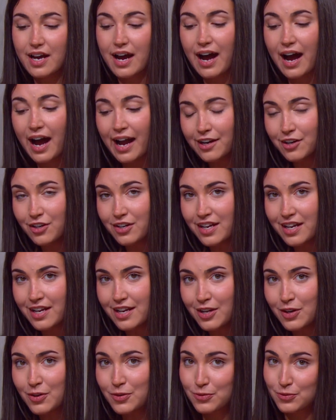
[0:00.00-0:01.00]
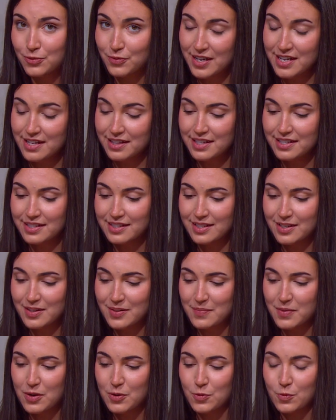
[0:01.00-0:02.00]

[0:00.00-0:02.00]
irony, realism,